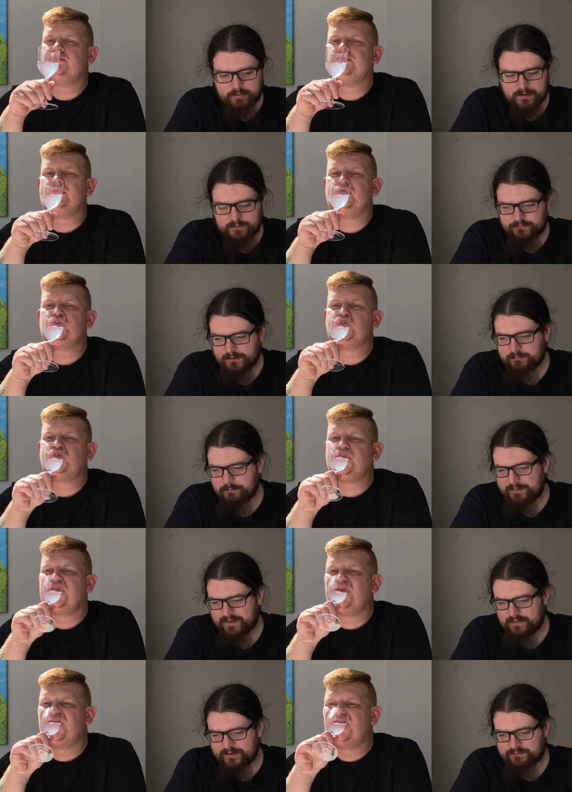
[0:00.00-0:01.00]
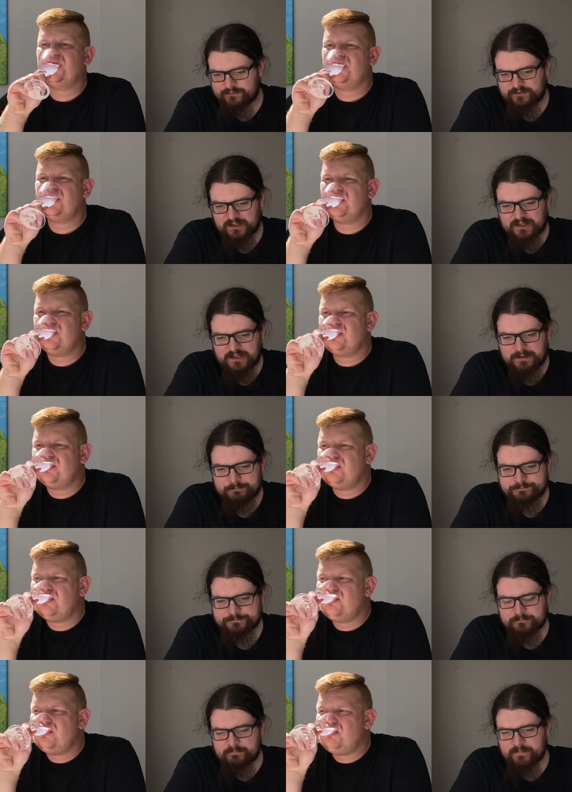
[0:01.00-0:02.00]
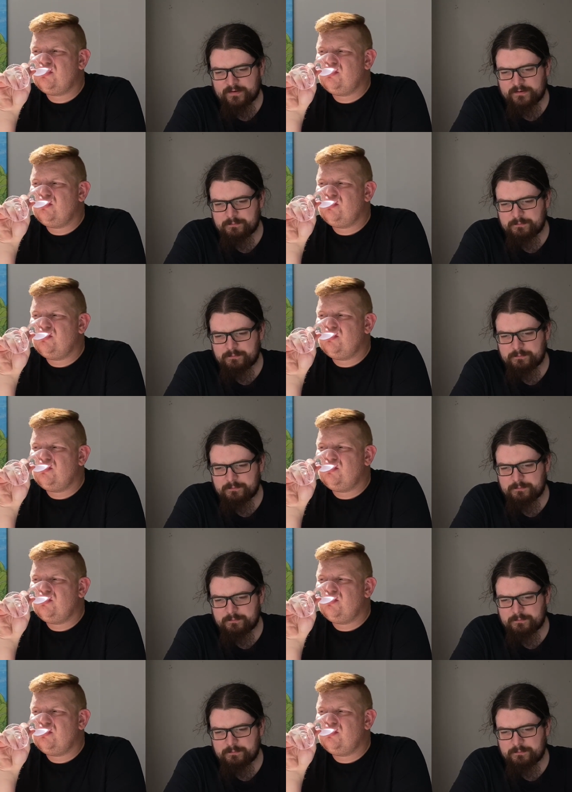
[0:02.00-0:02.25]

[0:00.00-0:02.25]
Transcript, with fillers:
Speaker 1: It seems a bit less sticky, a